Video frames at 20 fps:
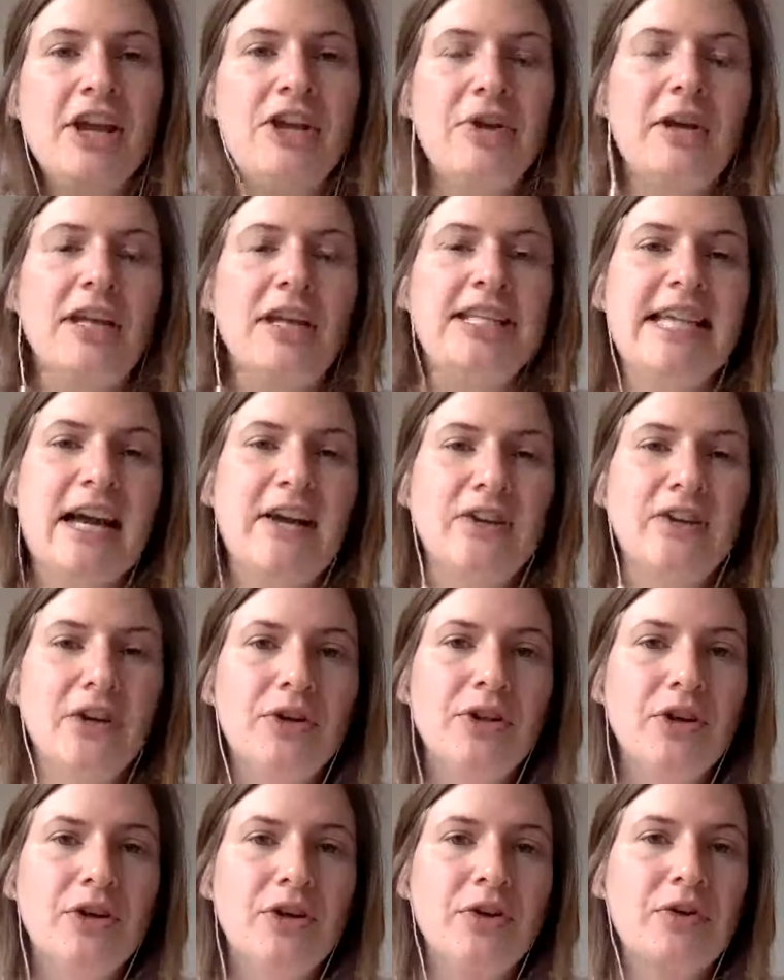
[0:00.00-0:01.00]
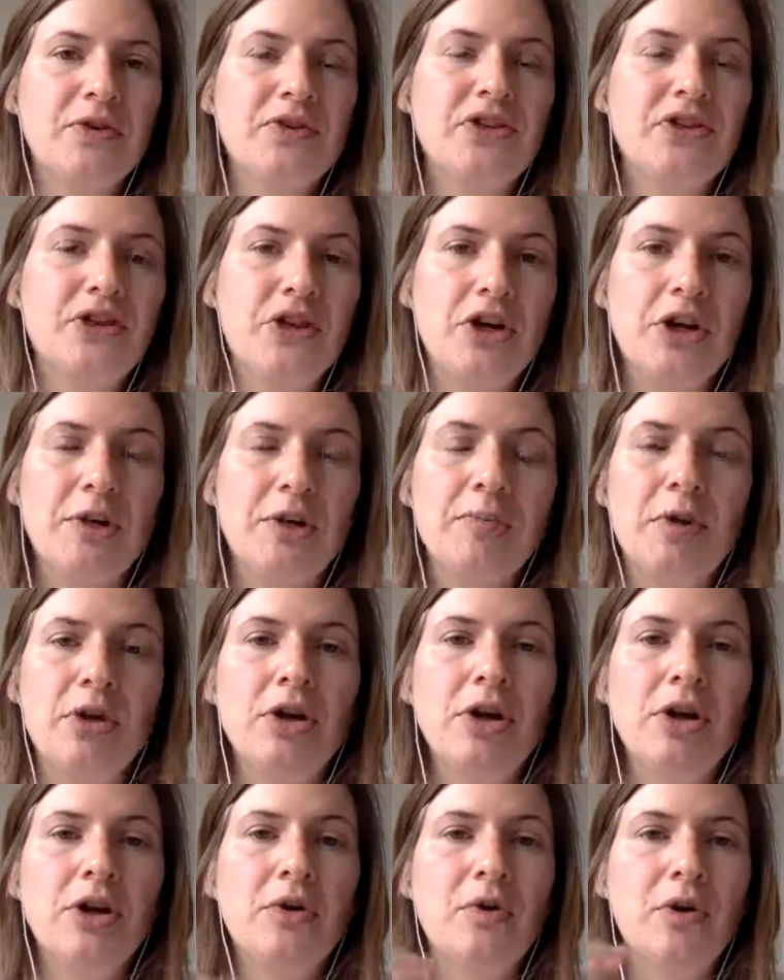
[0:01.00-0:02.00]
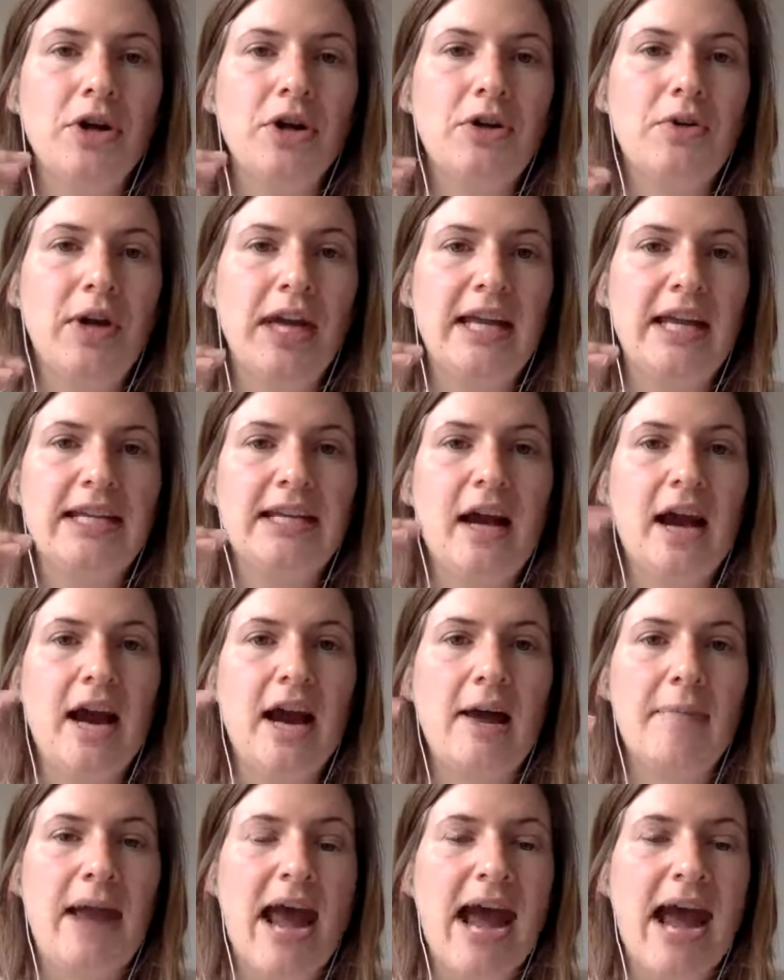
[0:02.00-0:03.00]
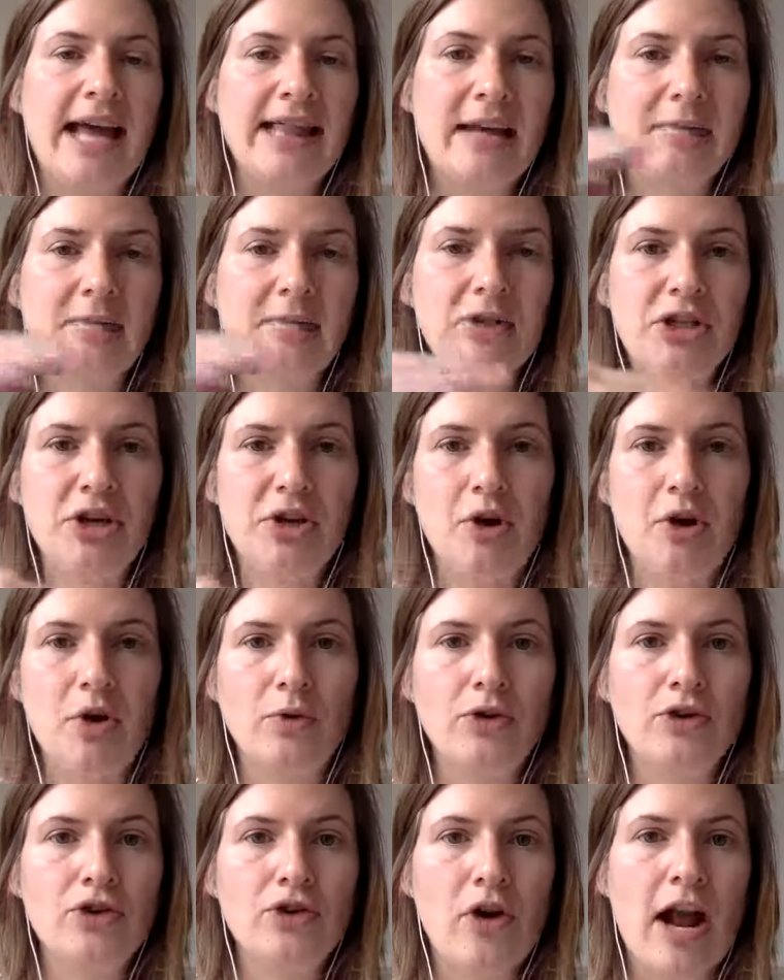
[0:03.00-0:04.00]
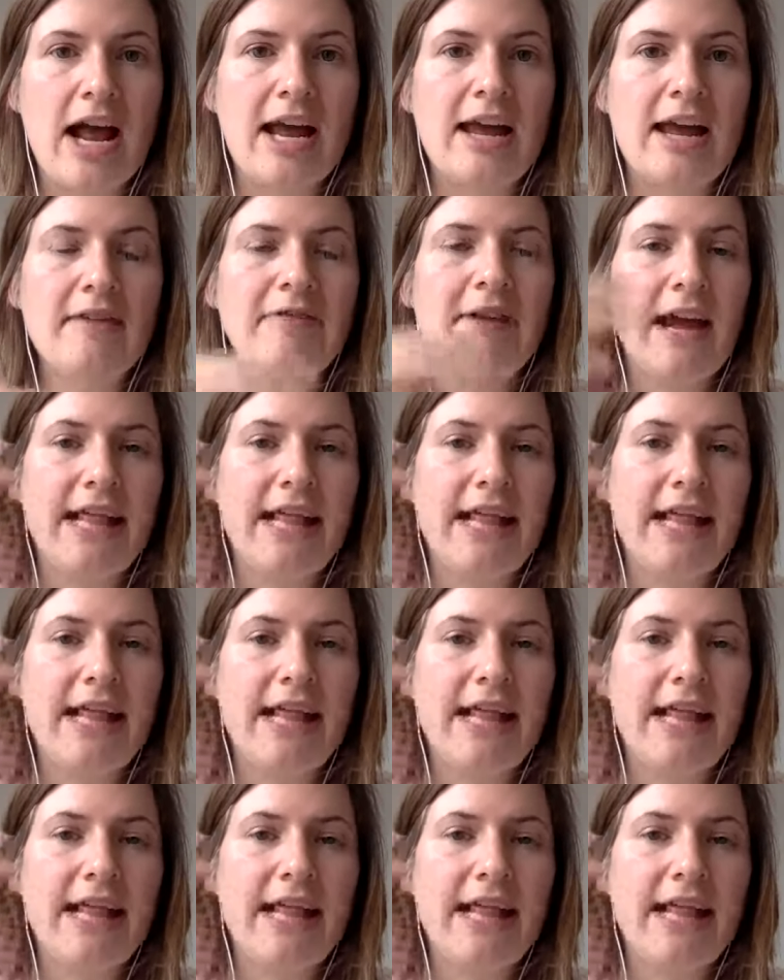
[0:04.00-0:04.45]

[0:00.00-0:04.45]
You can download those to your computer, or you can add them to your own drive.